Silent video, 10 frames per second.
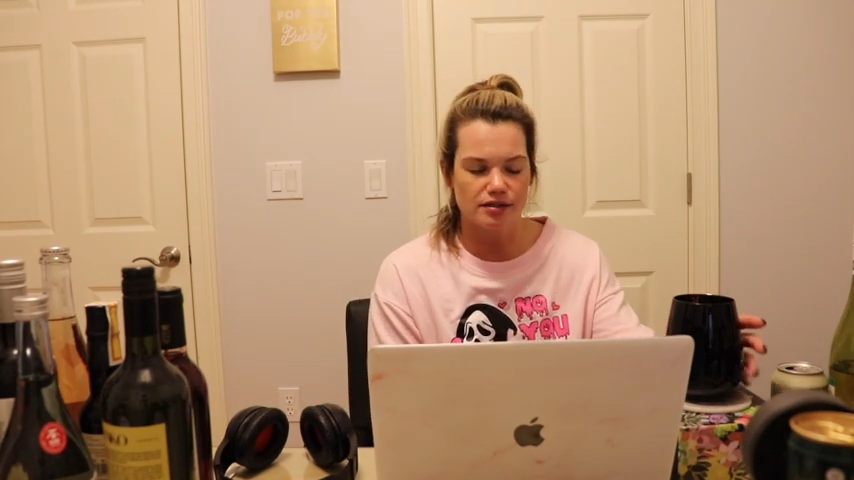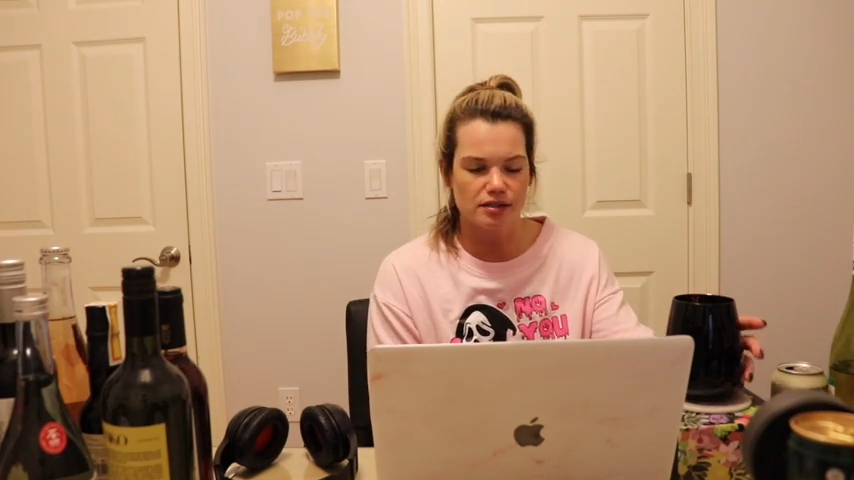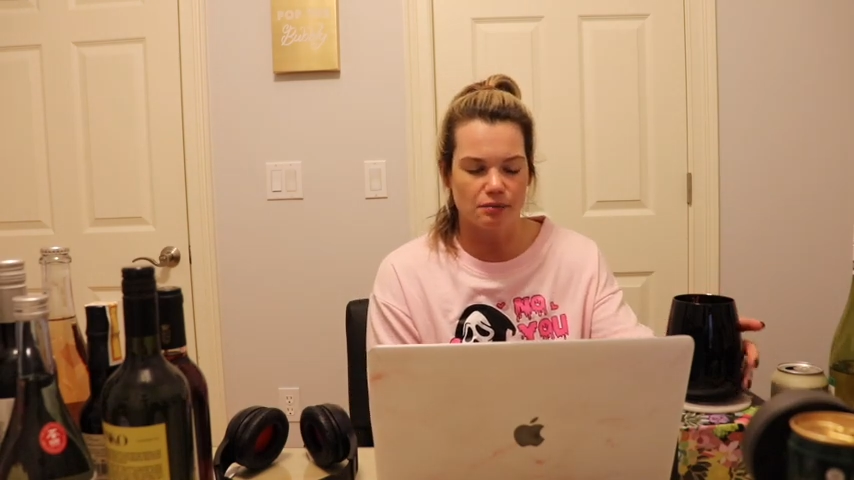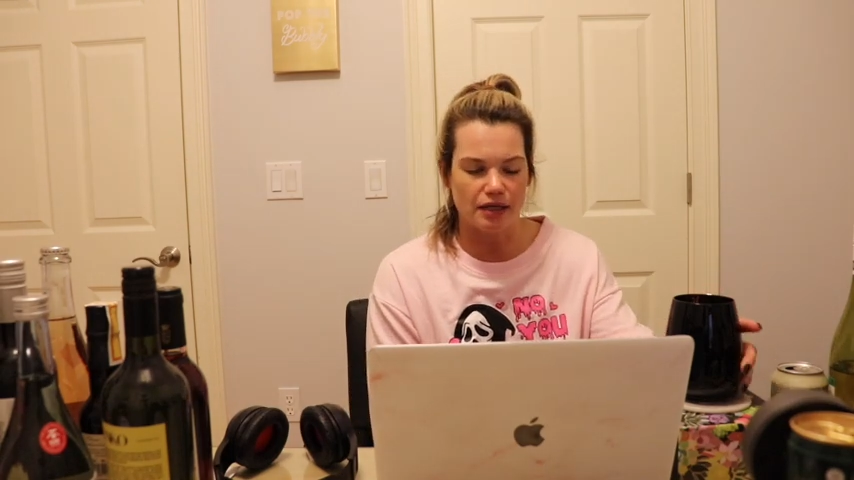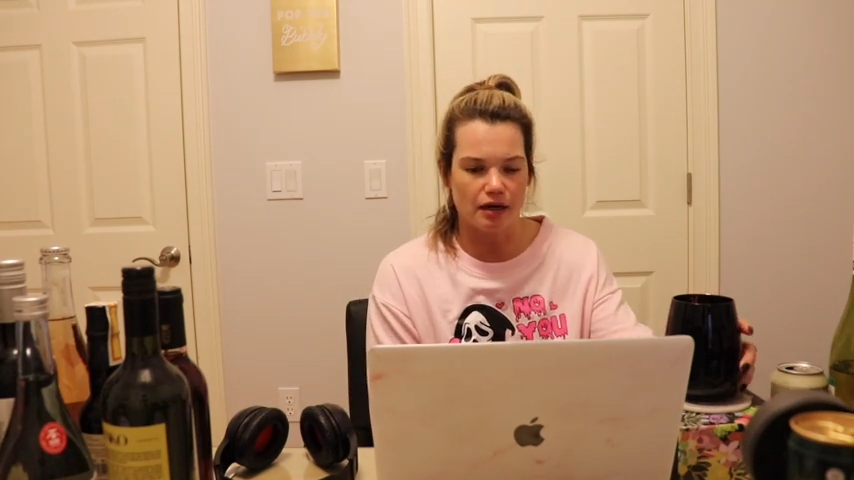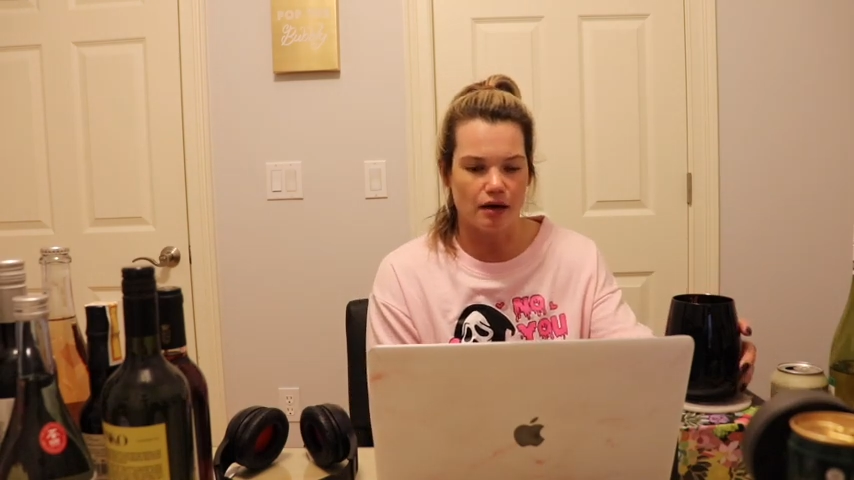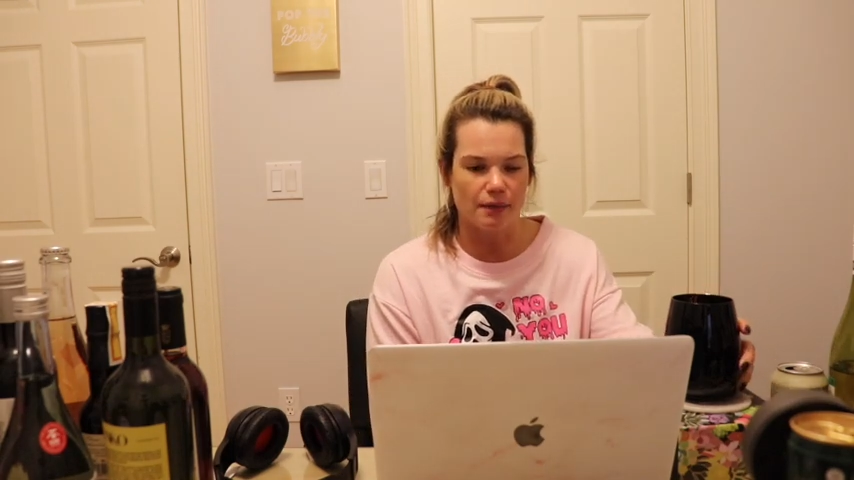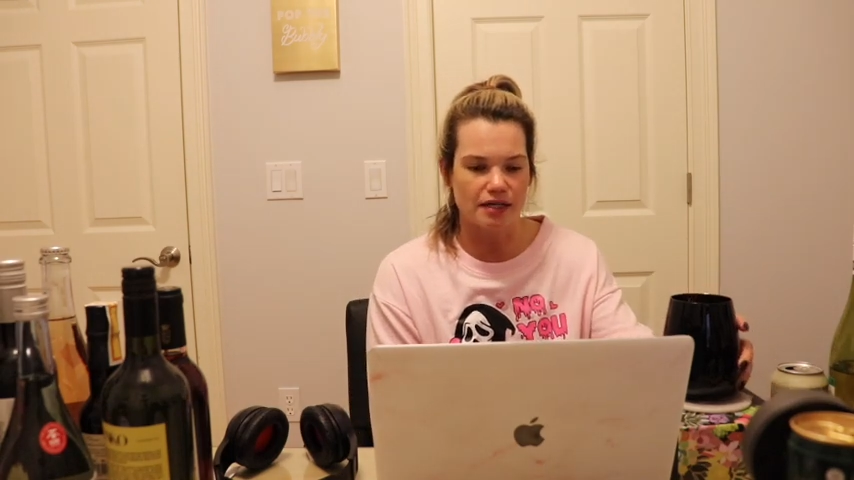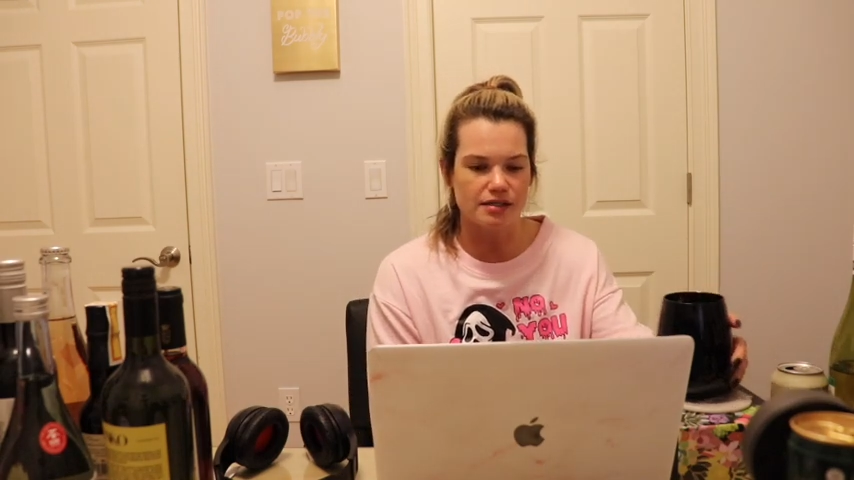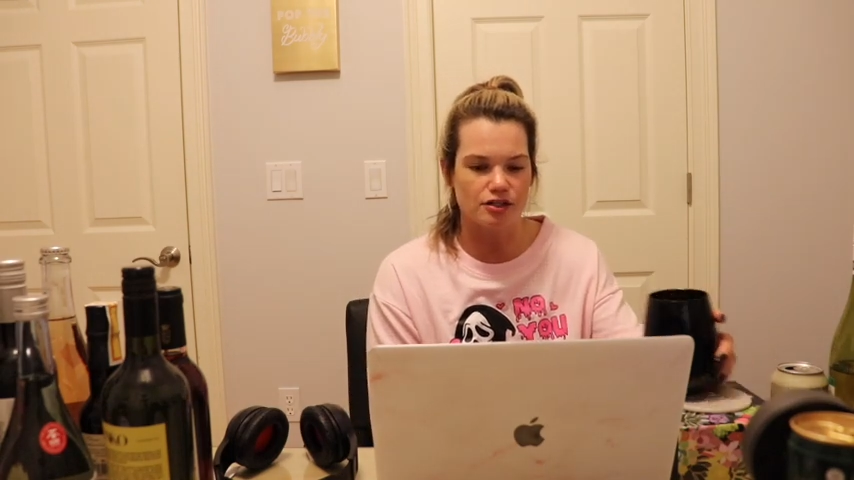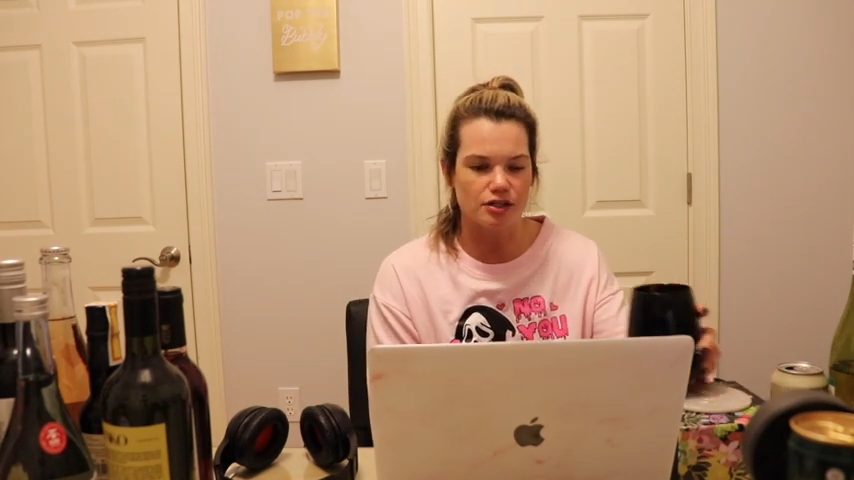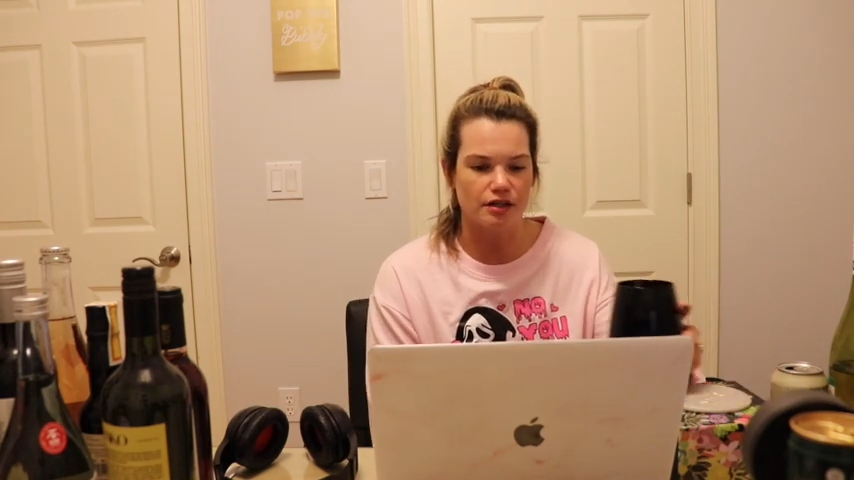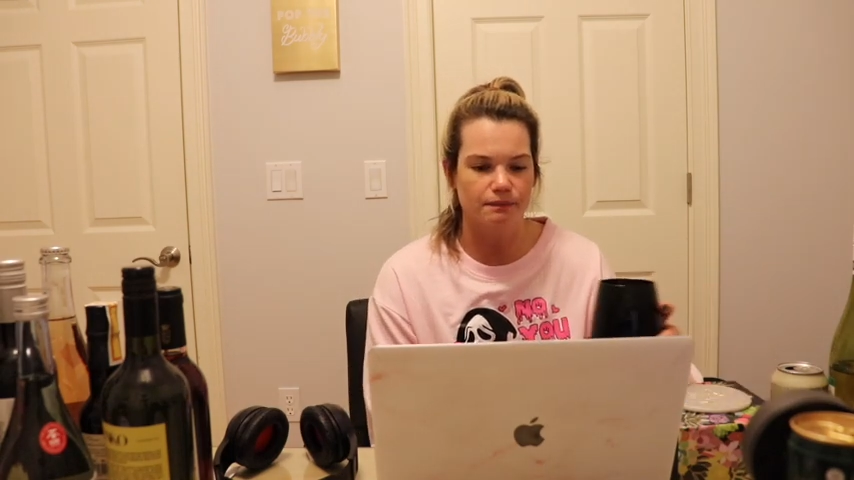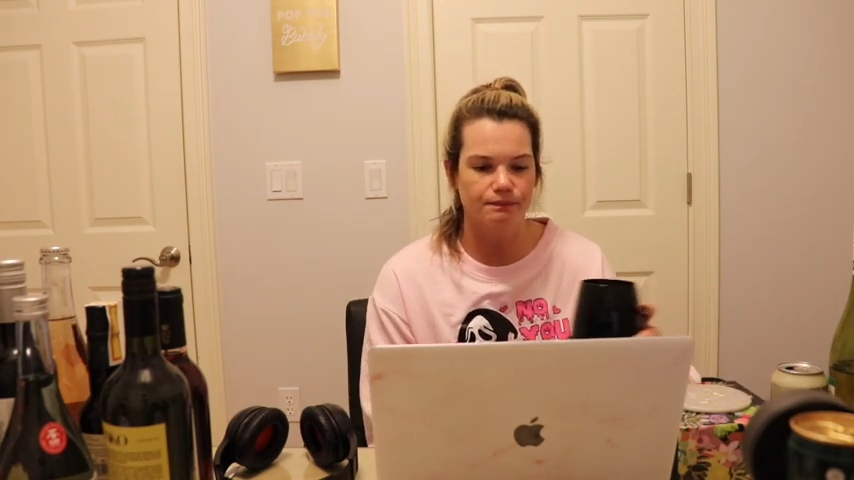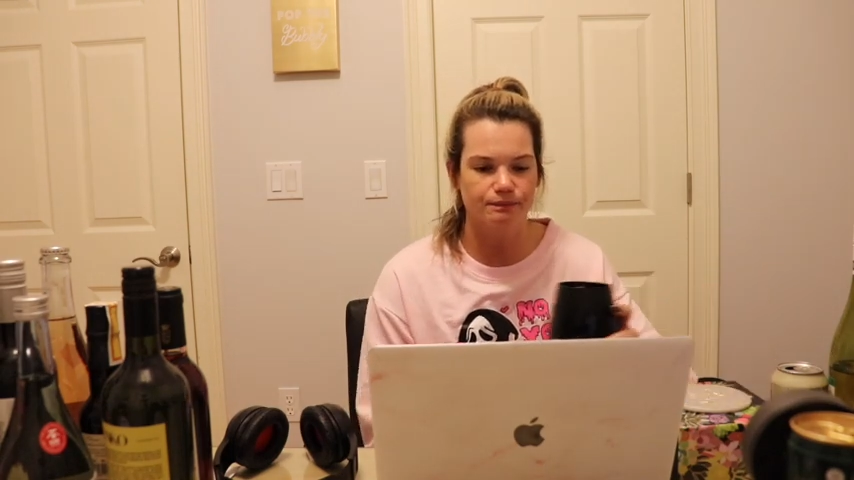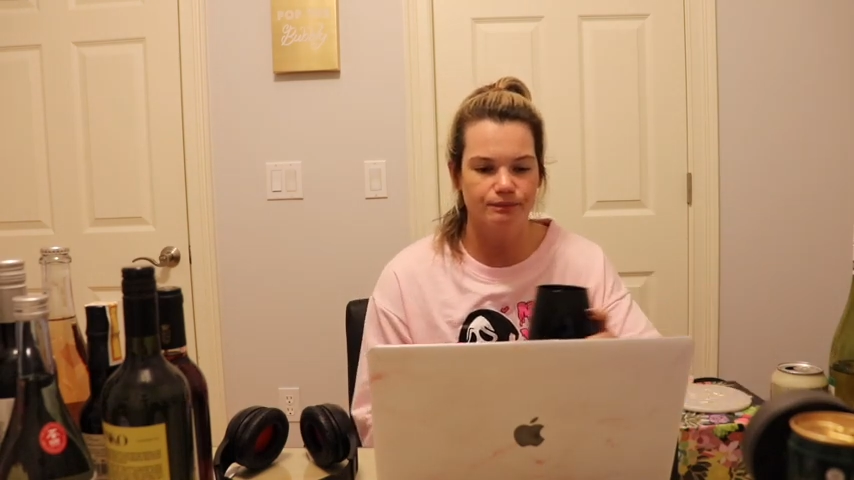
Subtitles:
somebody caught my attention.